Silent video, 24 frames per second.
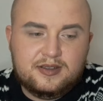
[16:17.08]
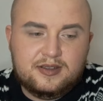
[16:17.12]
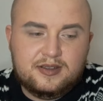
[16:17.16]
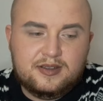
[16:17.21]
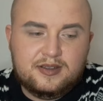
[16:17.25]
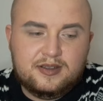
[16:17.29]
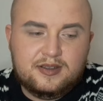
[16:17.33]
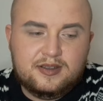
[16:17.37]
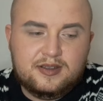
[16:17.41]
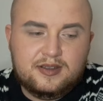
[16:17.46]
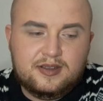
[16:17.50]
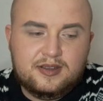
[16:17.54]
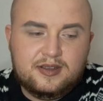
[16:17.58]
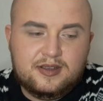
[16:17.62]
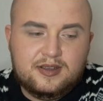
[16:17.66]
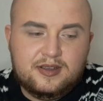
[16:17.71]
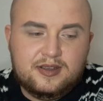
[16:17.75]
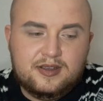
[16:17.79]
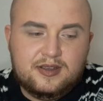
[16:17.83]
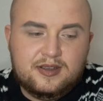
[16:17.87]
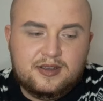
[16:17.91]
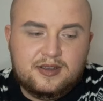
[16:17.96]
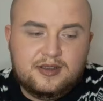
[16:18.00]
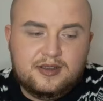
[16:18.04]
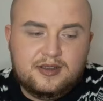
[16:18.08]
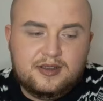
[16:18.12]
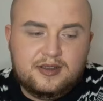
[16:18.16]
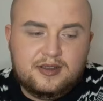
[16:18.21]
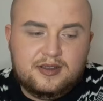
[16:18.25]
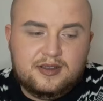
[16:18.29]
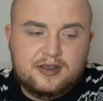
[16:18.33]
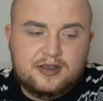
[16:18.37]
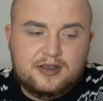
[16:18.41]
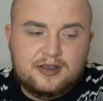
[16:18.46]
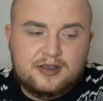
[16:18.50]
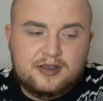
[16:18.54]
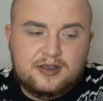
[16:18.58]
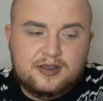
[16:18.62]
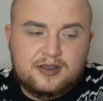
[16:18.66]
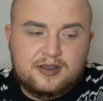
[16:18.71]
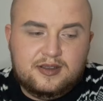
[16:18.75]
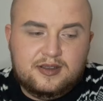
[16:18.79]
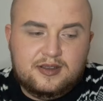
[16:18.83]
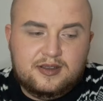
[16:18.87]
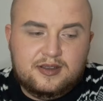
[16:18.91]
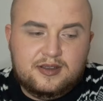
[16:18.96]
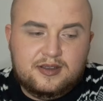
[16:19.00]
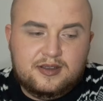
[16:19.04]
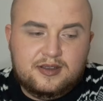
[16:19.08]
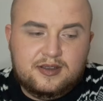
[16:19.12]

(no one is talking)